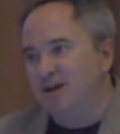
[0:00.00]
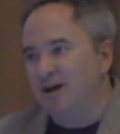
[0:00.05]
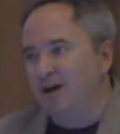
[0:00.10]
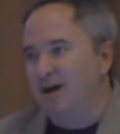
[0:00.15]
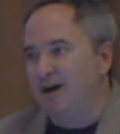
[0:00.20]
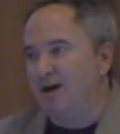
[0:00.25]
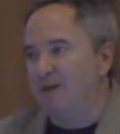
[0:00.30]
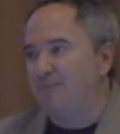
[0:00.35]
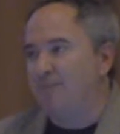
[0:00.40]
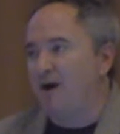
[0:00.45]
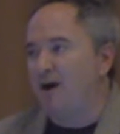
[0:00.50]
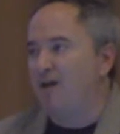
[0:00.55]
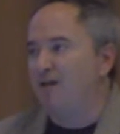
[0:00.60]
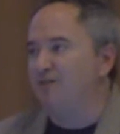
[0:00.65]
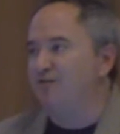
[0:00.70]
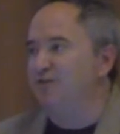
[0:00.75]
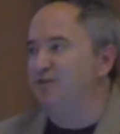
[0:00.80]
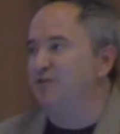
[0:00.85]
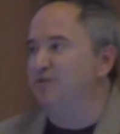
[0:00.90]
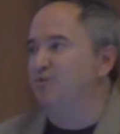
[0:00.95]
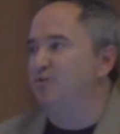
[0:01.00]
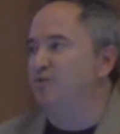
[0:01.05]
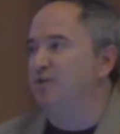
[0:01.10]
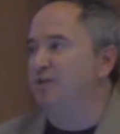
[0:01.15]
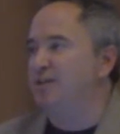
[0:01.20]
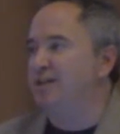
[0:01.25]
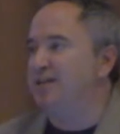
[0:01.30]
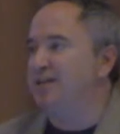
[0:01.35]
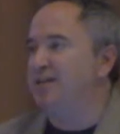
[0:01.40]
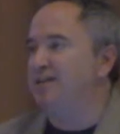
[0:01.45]
All of your
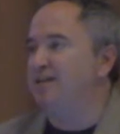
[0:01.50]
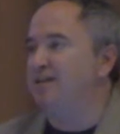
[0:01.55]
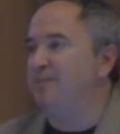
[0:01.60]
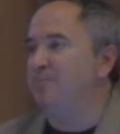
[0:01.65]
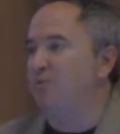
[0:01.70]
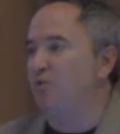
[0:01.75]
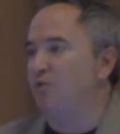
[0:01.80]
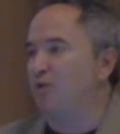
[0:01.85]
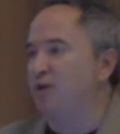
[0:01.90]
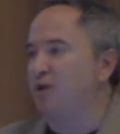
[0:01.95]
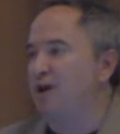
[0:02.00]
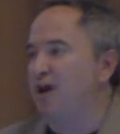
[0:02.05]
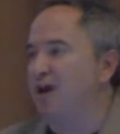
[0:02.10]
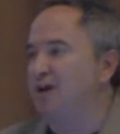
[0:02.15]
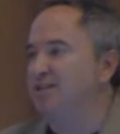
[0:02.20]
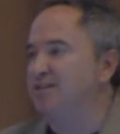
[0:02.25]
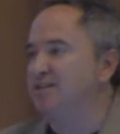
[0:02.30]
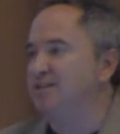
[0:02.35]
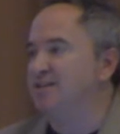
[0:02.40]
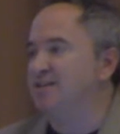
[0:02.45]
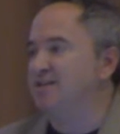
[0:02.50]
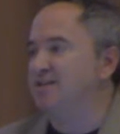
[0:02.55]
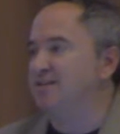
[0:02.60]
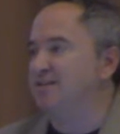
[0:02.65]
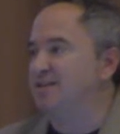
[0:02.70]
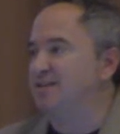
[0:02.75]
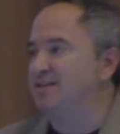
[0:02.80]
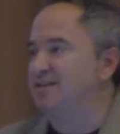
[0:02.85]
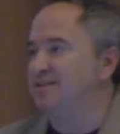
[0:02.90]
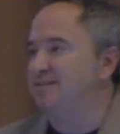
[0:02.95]
really important
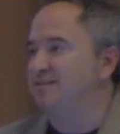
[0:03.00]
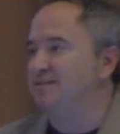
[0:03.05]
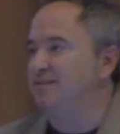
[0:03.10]
content that